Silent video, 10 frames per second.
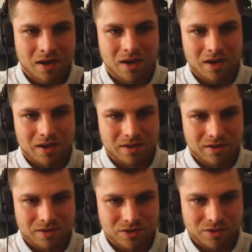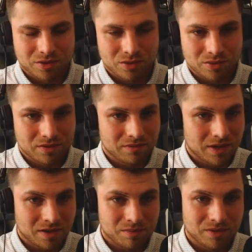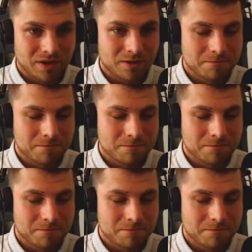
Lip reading: and then just use the variable here.